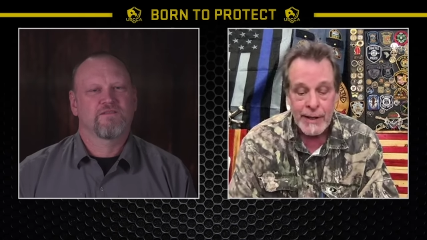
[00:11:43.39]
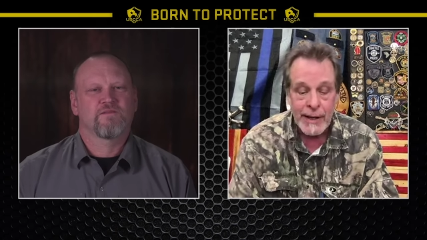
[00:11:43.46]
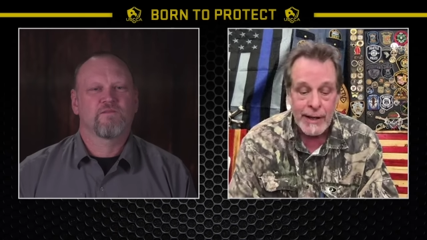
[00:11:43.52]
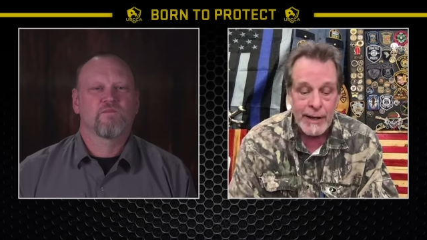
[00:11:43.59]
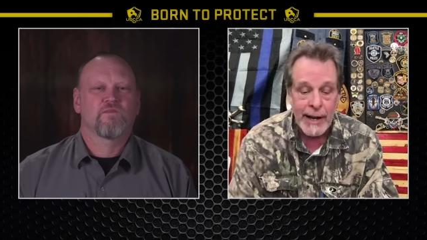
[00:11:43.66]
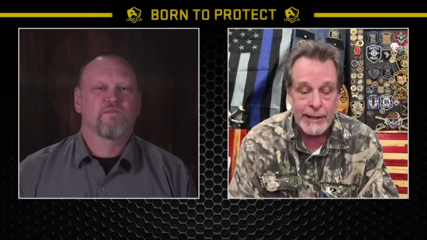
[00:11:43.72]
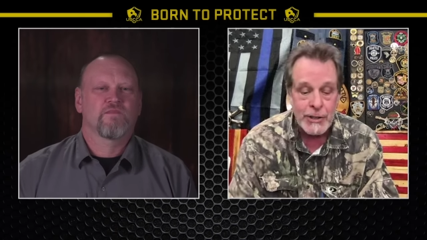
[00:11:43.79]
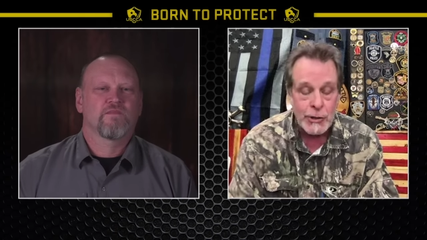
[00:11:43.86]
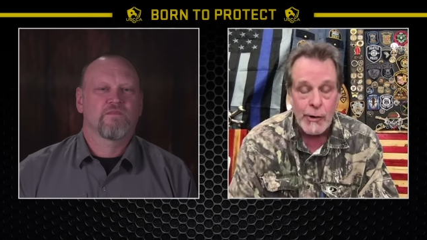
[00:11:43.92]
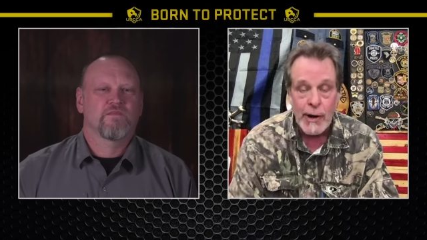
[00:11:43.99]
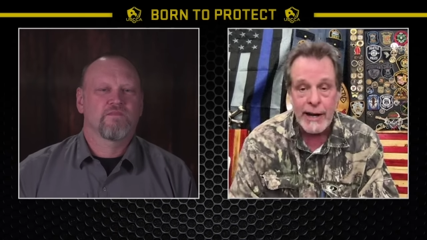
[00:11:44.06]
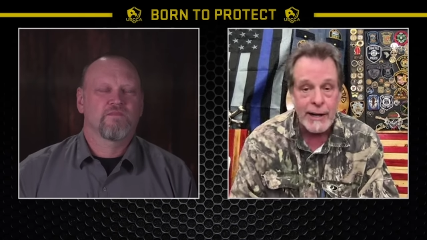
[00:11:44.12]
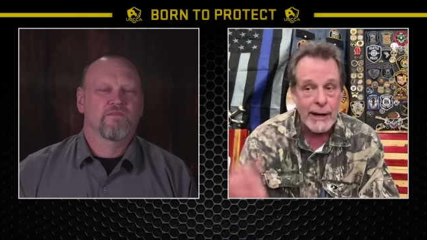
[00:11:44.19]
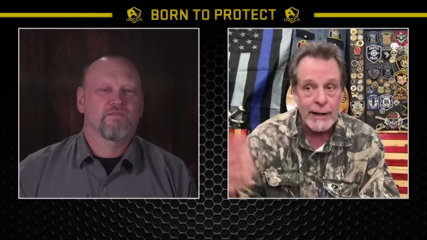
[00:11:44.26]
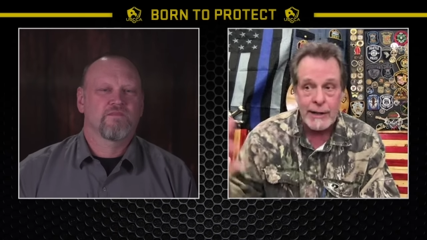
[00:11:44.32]
Speaker 1: And I
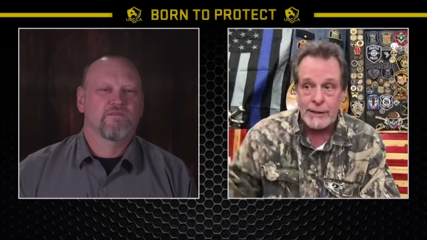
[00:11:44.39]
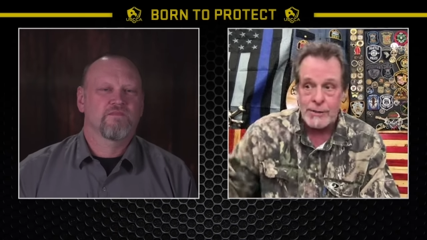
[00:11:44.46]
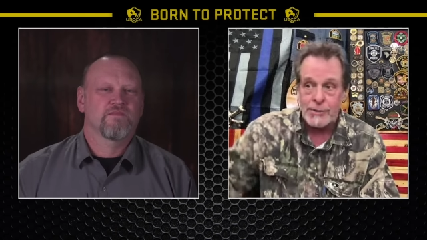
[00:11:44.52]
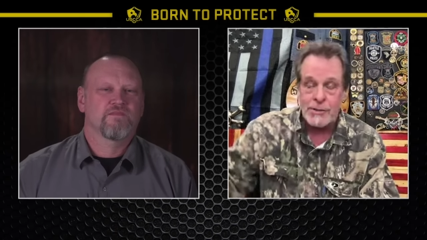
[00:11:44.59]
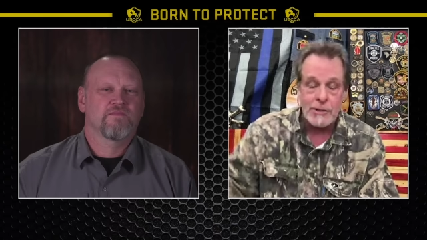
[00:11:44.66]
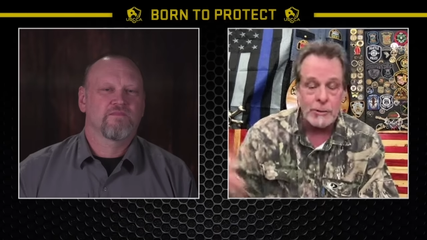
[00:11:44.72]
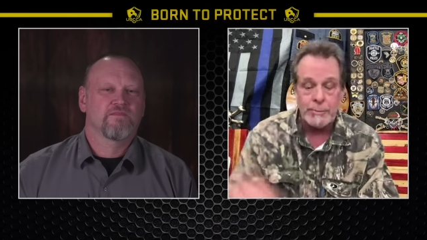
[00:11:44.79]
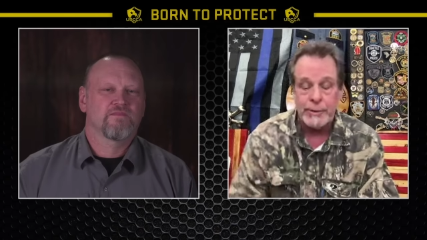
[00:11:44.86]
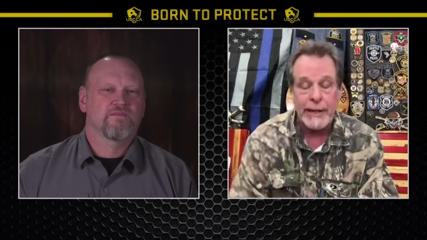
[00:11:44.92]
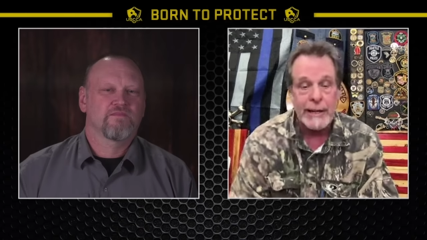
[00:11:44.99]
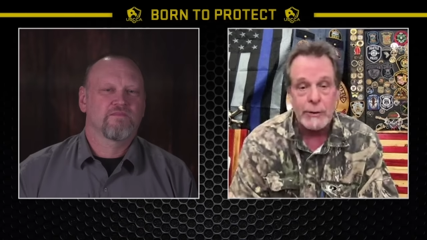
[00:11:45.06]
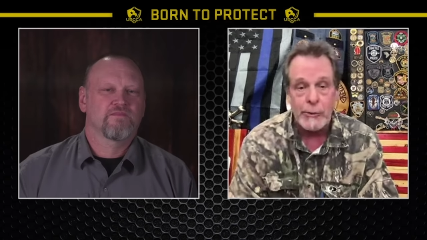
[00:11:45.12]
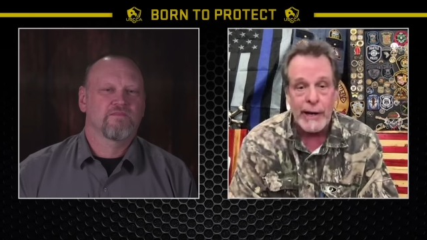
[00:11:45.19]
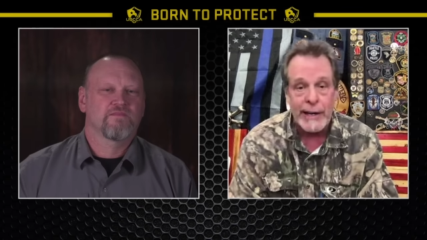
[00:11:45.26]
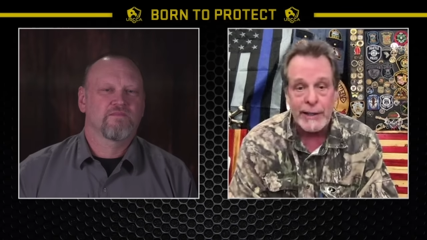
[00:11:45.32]
train on a steel
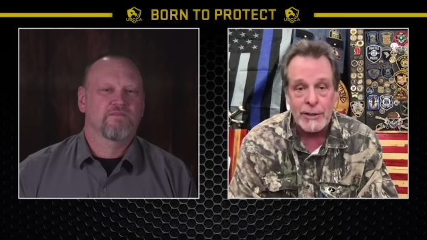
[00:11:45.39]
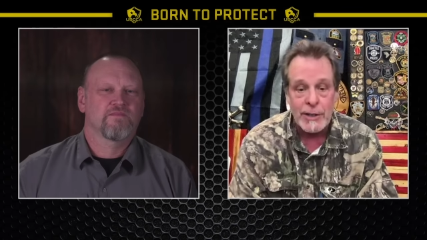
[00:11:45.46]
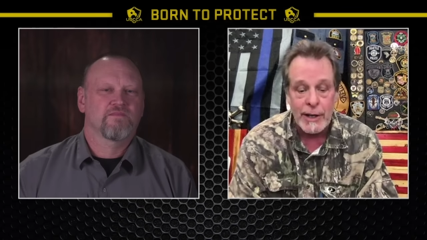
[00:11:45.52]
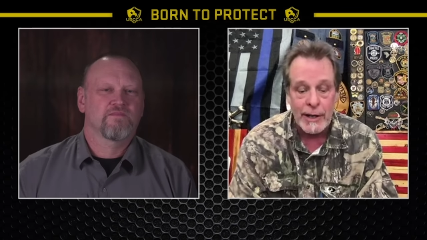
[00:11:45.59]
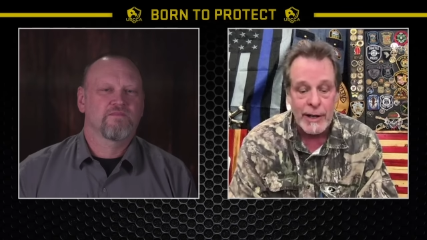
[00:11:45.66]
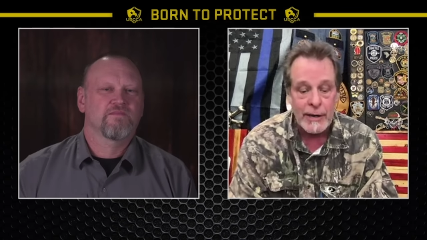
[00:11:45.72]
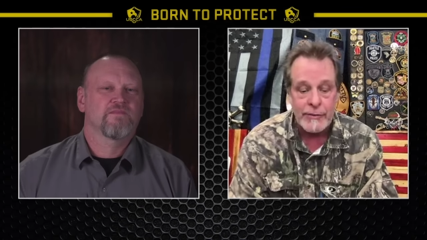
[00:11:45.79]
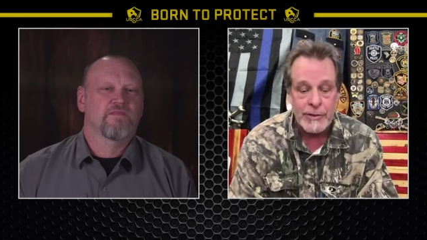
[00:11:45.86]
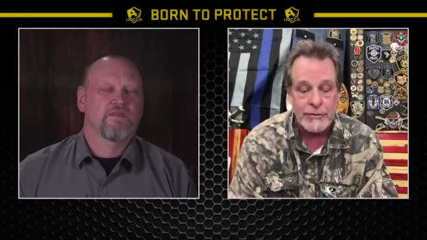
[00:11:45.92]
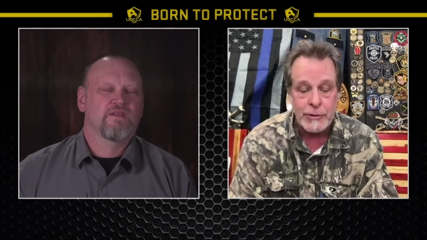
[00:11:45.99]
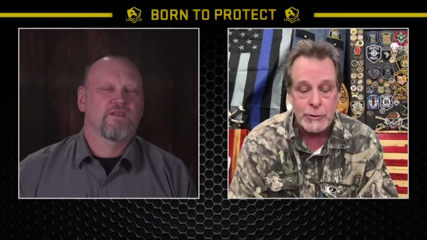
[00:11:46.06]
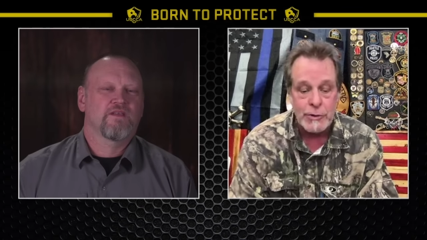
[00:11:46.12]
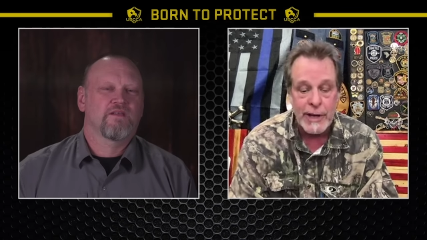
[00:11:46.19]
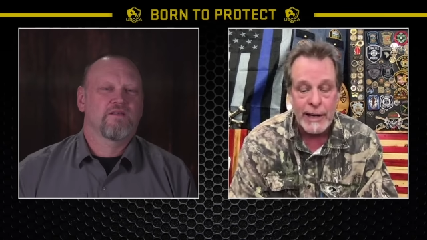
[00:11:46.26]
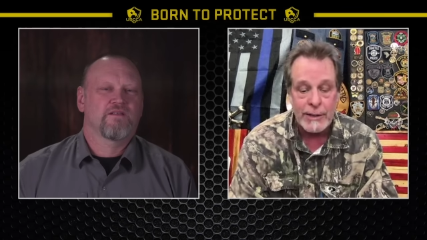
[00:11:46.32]
plate range uh, every
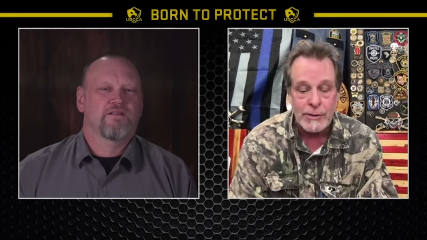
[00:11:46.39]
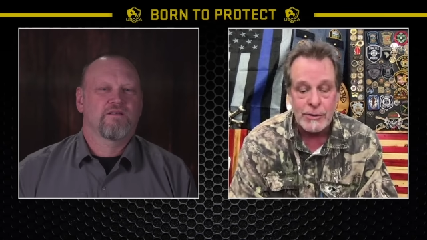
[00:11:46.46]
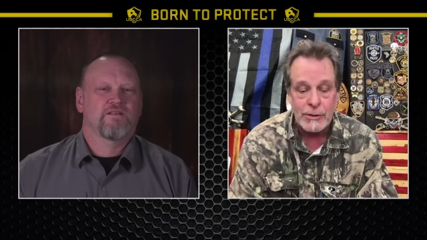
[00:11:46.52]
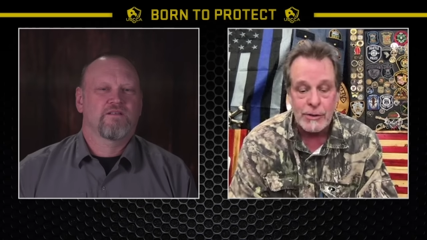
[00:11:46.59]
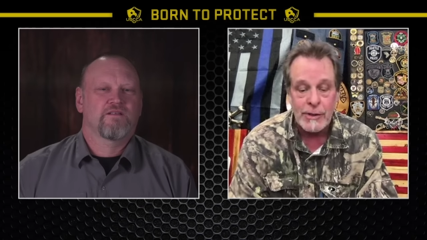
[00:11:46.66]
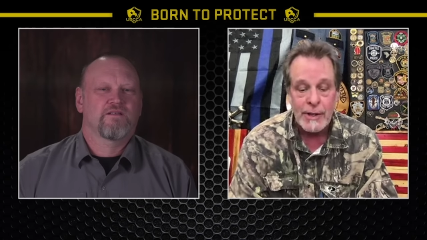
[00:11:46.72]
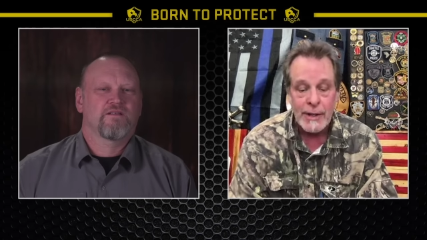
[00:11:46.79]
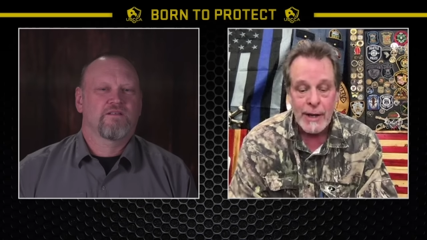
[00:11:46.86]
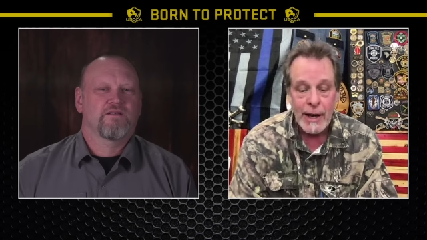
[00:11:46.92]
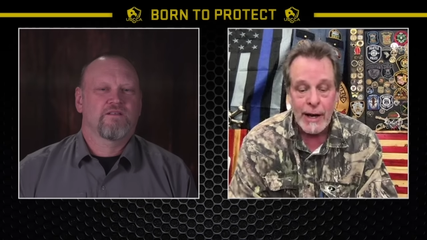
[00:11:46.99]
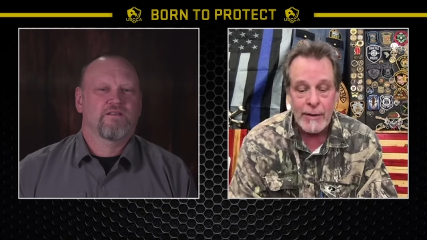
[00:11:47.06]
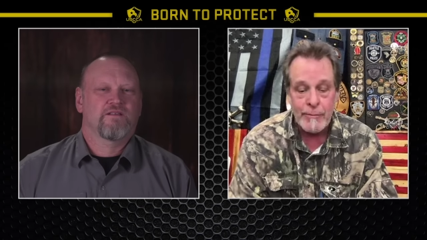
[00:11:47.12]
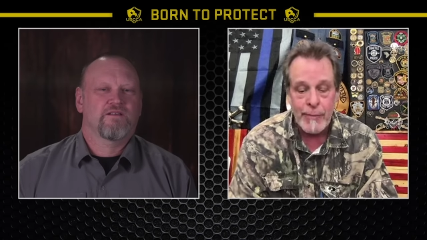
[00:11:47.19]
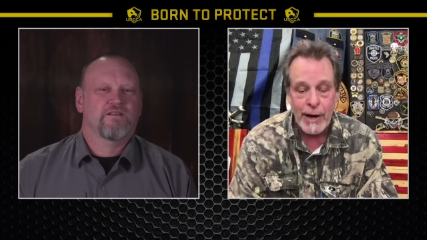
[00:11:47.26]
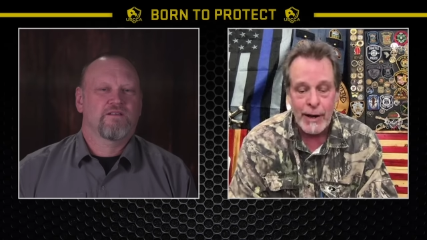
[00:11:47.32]
few days. So
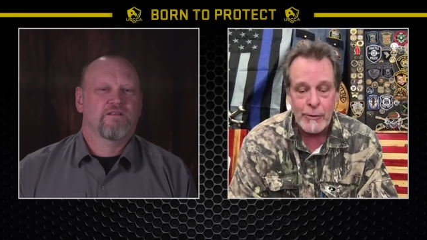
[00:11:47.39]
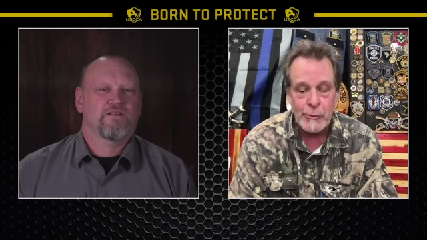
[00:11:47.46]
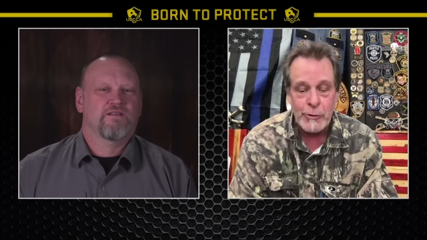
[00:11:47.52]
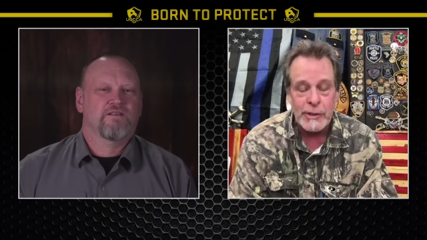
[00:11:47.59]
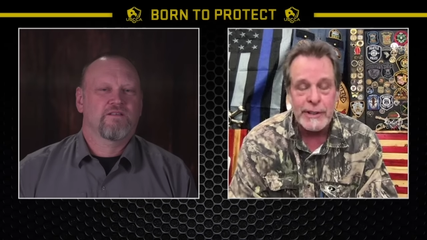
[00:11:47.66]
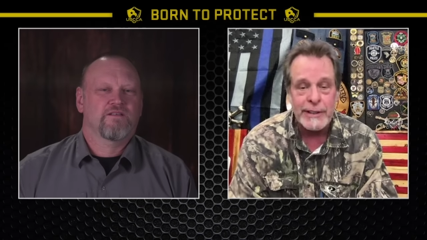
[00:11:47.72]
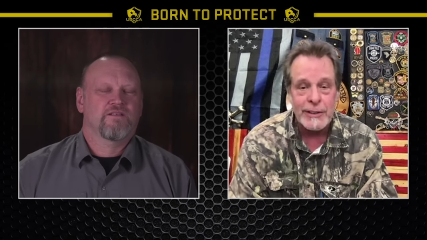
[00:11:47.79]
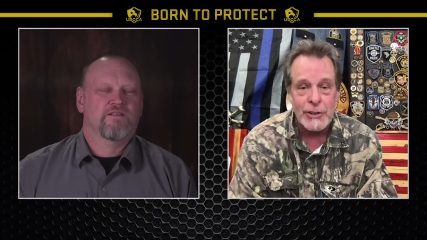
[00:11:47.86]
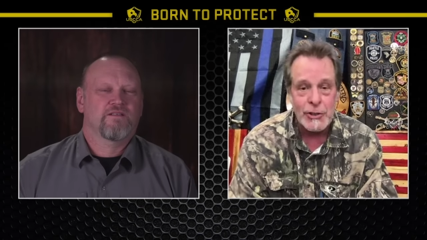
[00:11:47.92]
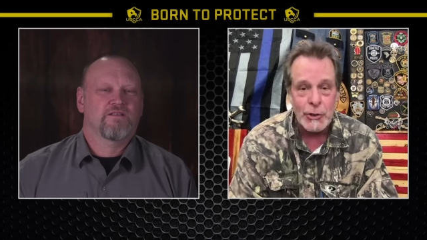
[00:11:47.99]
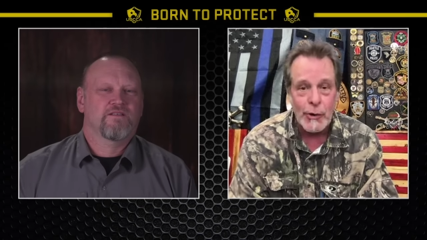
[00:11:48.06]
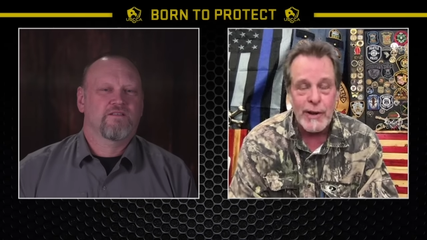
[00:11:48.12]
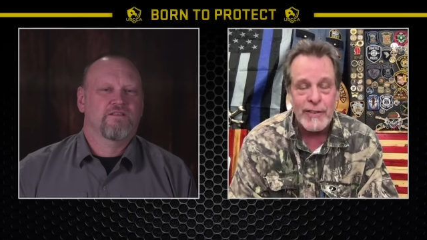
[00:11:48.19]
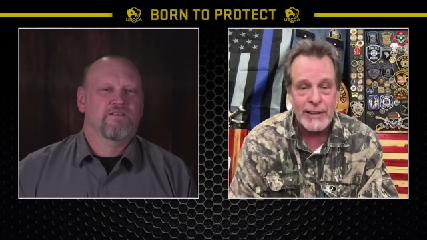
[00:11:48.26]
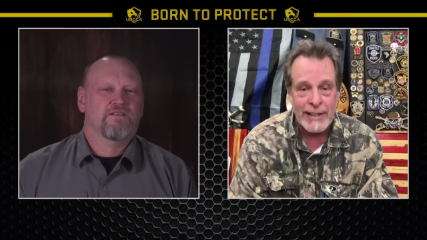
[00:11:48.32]
I, I really
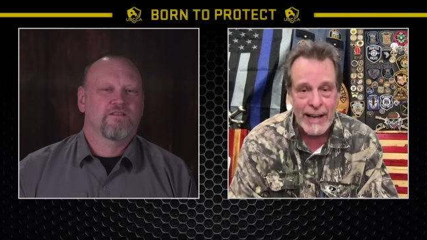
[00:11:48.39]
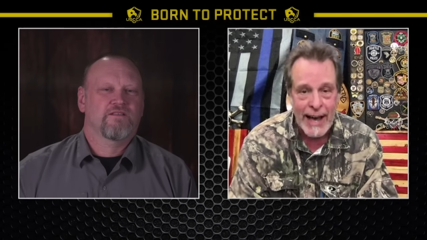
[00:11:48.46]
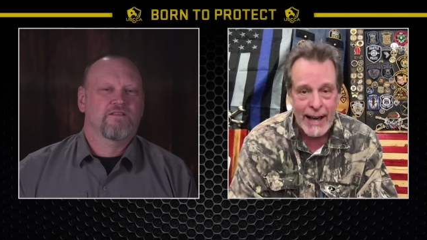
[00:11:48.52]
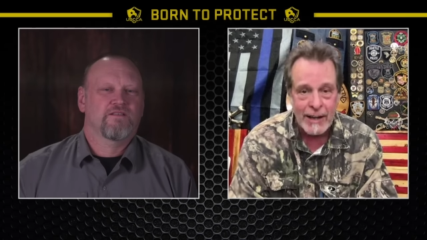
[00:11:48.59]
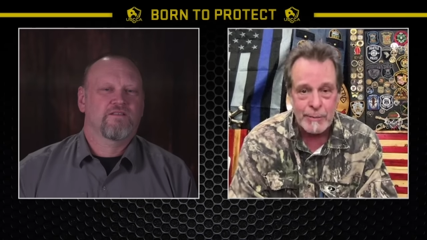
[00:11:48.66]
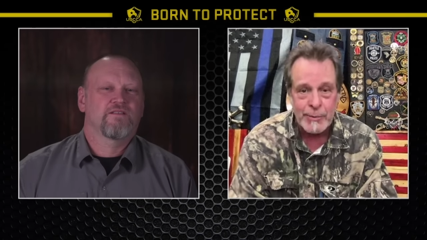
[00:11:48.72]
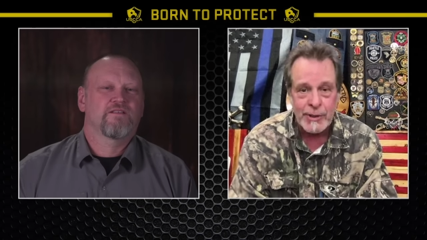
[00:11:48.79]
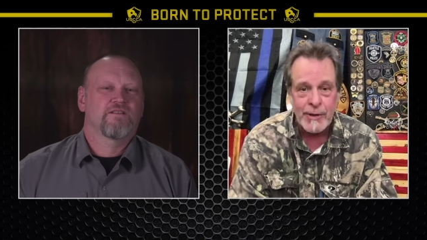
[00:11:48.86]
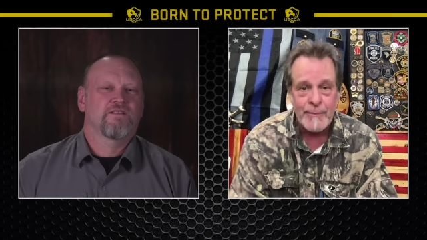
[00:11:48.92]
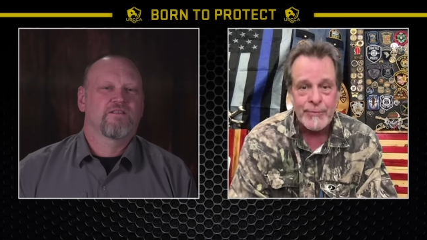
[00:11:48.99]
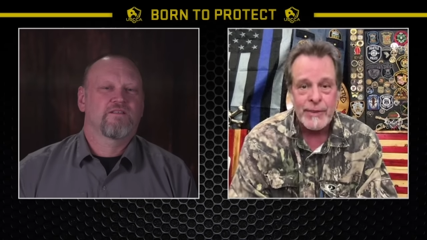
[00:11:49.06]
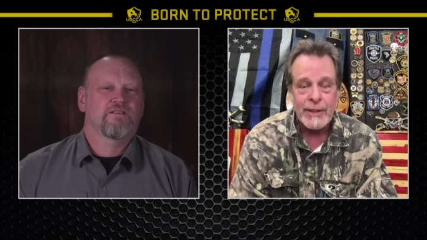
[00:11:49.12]
enjoy the caliber.